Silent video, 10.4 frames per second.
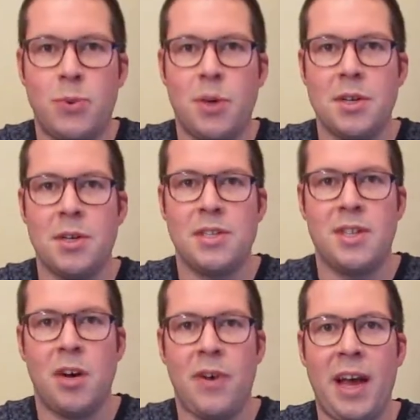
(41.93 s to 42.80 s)
Twitter
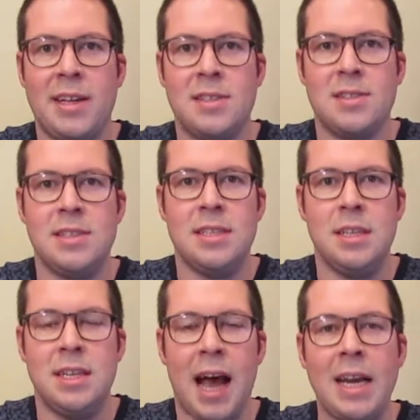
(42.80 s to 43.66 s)
itself has
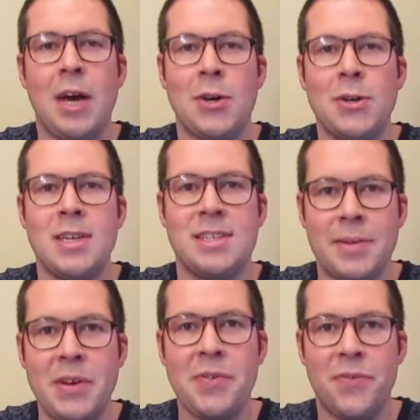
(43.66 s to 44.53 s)

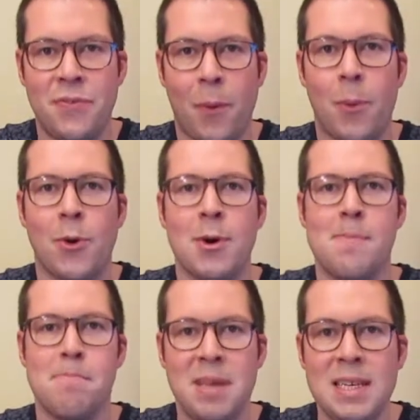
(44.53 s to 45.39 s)

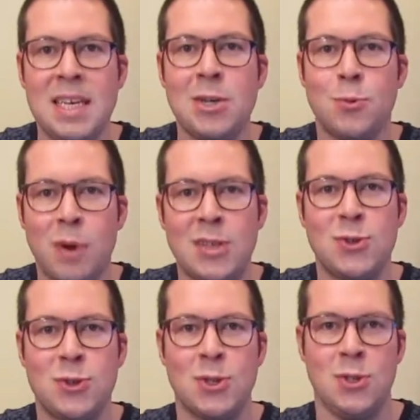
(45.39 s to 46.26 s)
974 million
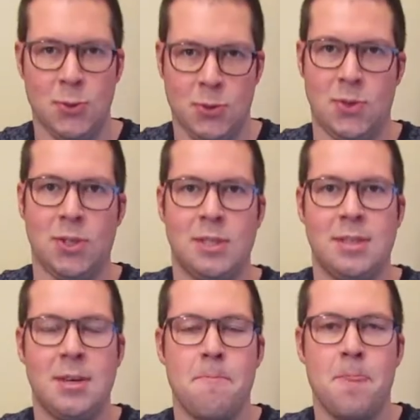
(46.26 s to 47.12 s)
registered
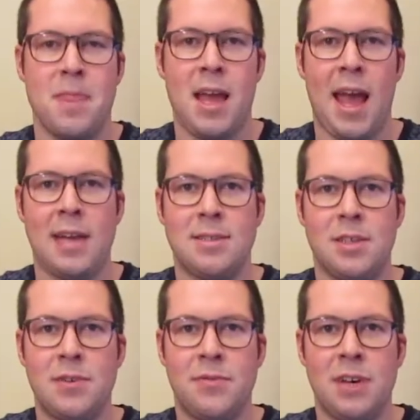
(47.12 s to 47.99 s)
users as
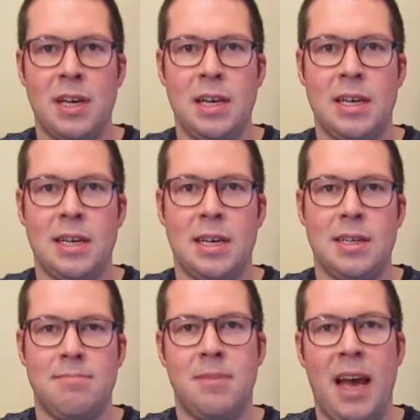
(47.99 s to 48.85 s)
of uh,